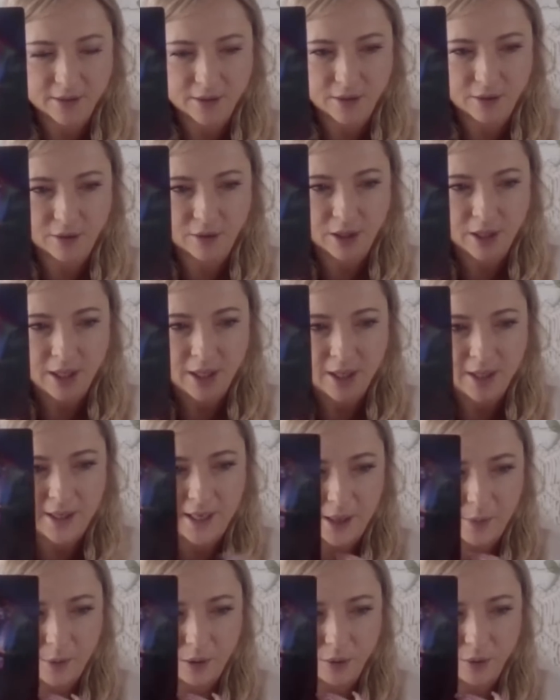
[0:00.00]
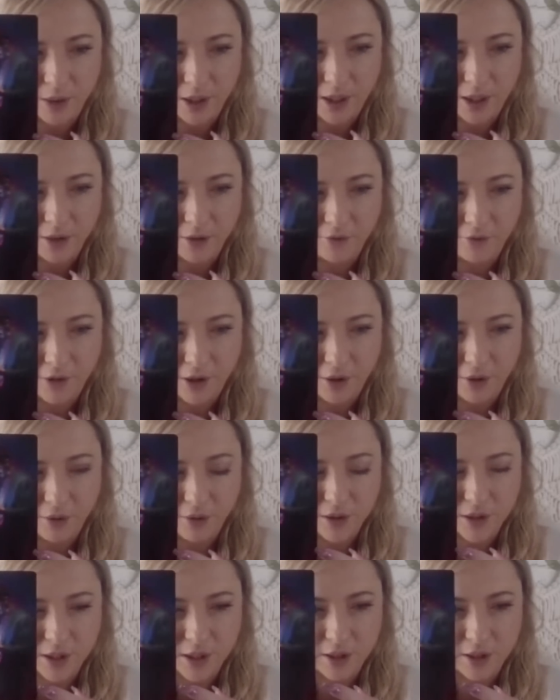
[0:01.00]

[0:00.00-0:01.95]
So now we're looking at a phone.